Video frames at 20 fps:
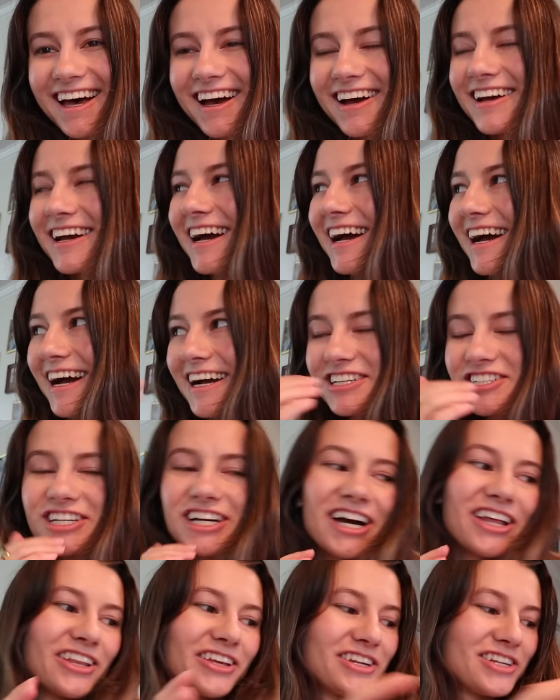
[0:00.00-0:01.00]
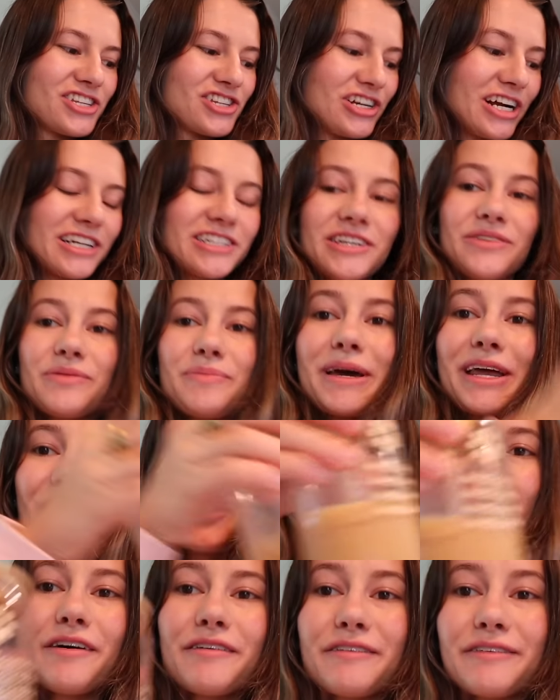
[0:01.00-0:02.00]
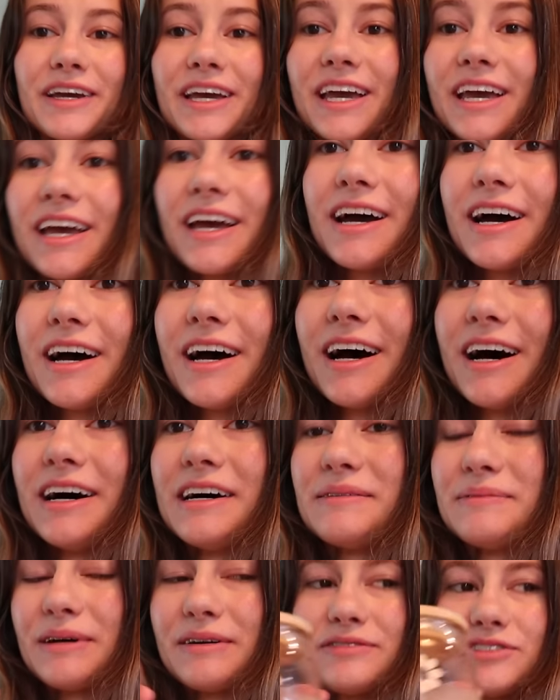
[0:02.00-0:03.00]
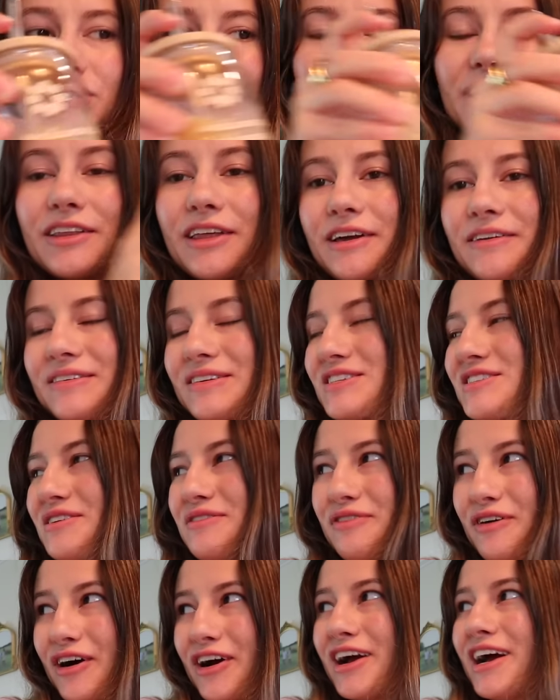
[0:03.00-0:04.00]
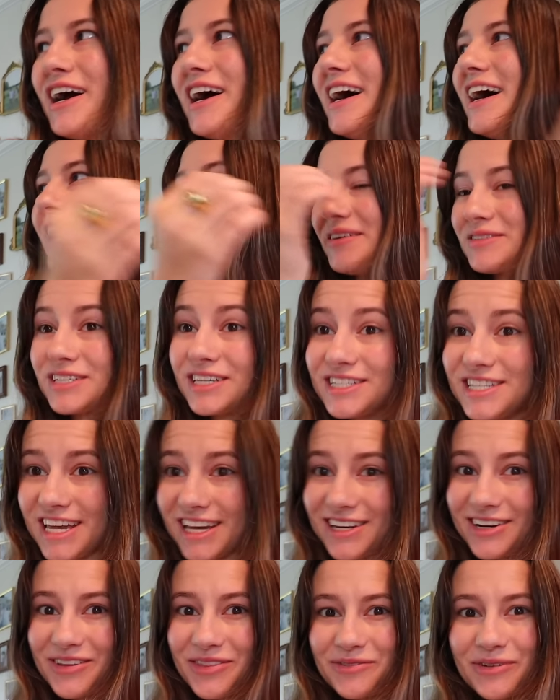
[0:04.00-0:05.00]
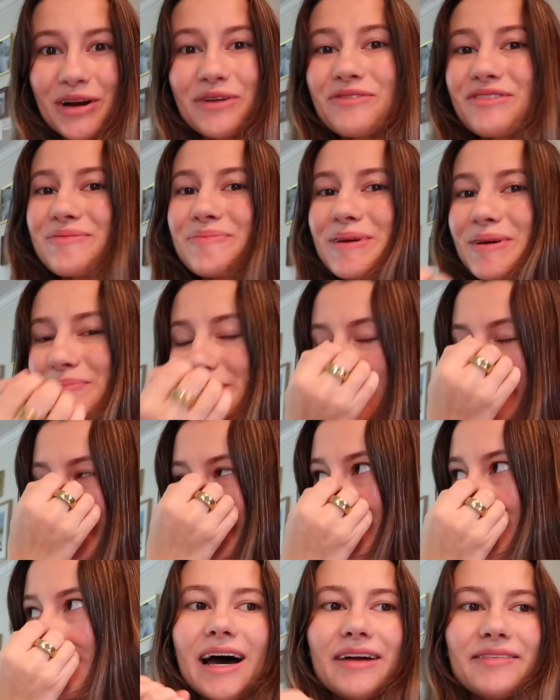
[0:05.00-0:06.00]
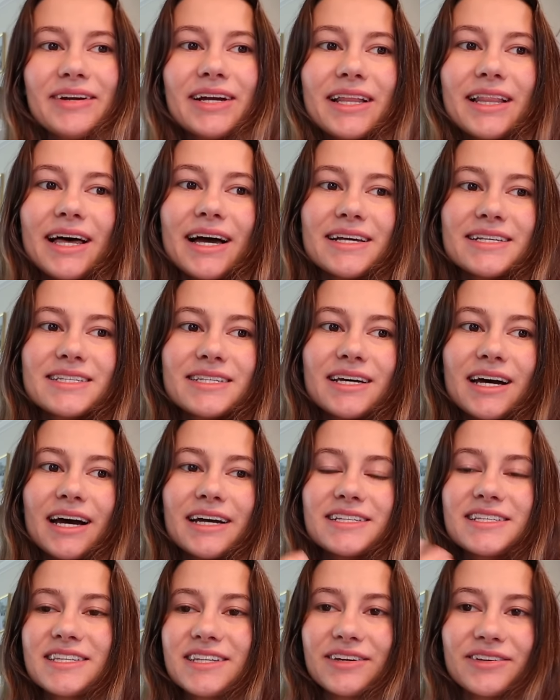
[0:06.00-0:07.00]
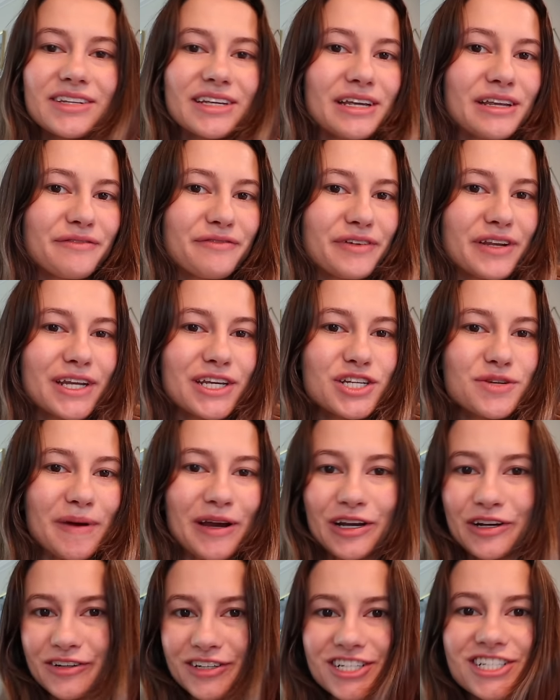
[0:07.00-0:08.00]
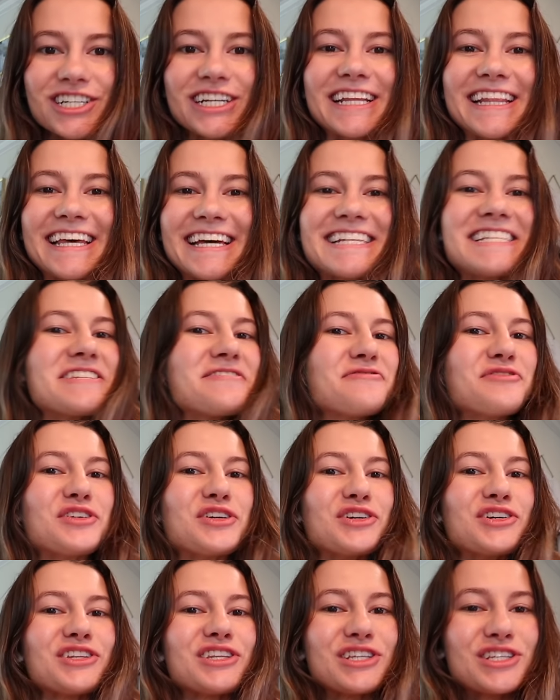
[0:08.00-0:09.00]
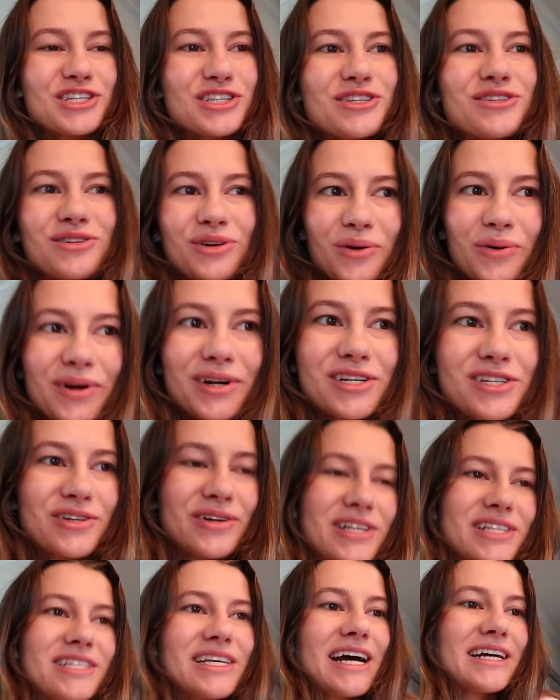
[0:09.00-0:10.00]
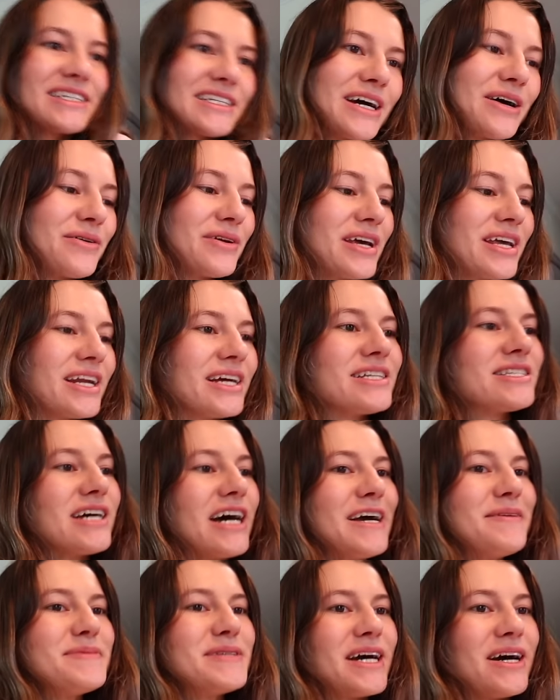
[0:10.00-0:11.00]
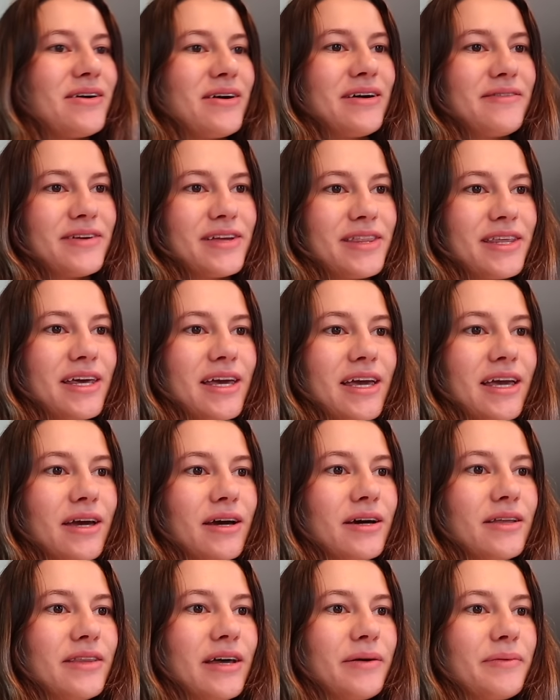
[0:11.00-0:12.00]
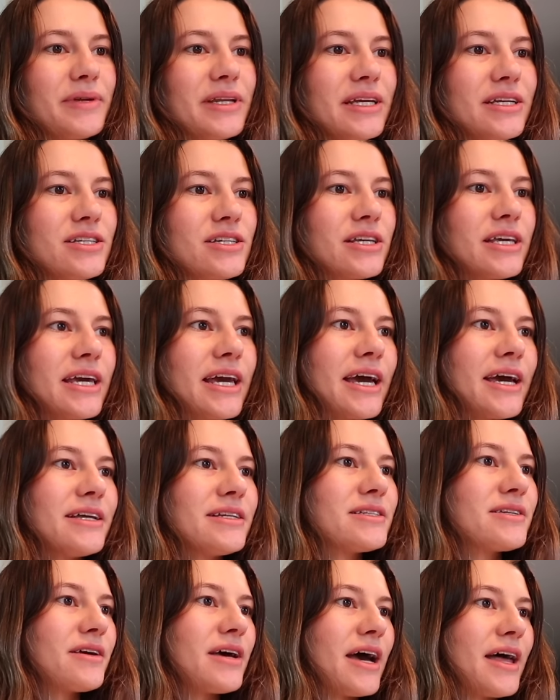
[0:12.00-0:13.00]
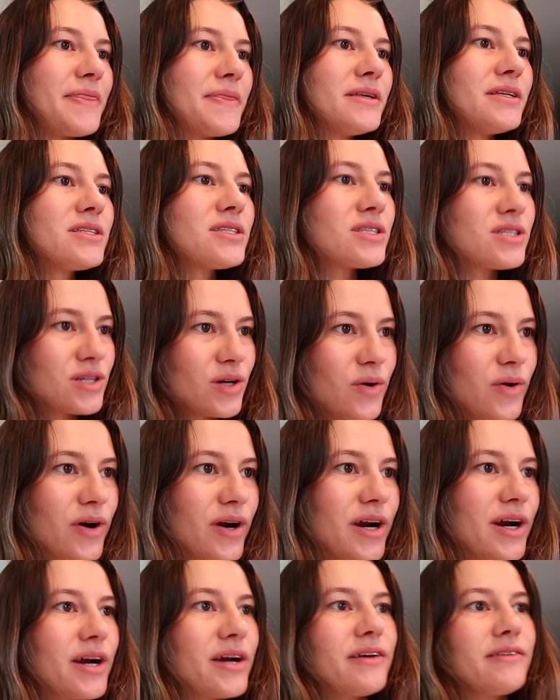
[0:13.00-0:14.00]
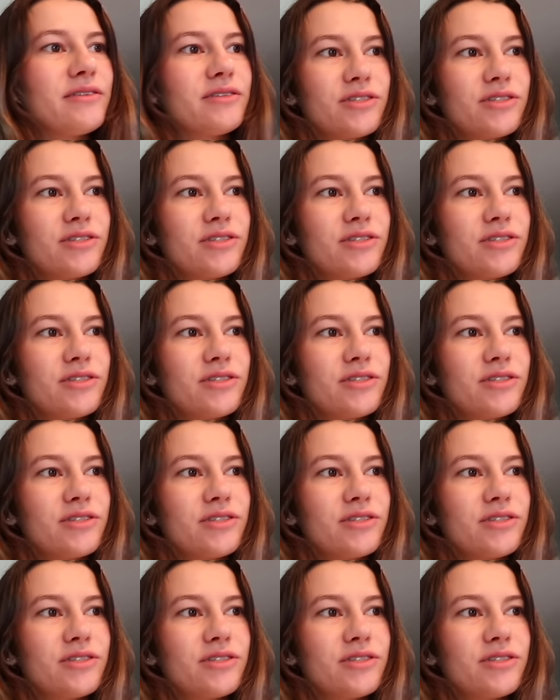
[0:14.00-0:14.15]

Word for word: Okay, I actually got a little distracted. Made a coffee. Um, I've drank a lot of it so far. I was gonna take it on the road with me, but then I realized I still didn't finish my grocery list for the store. So I sat down and I typed out everything that we need to get at the store.